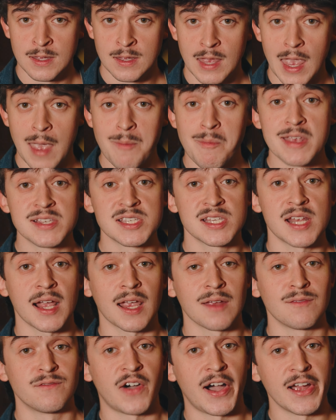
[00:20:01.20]
It means that I
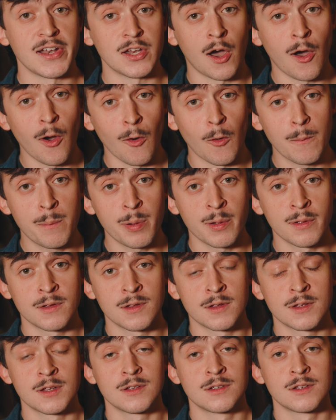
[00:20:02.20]
can find hope
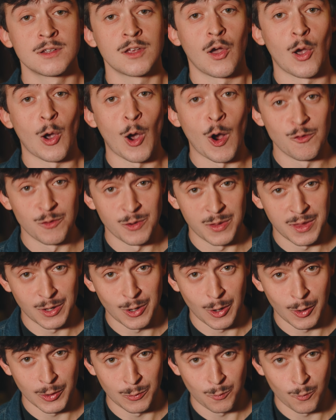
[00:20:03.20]
over the
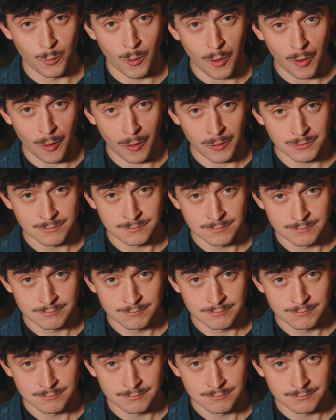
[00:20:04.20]
garden wall.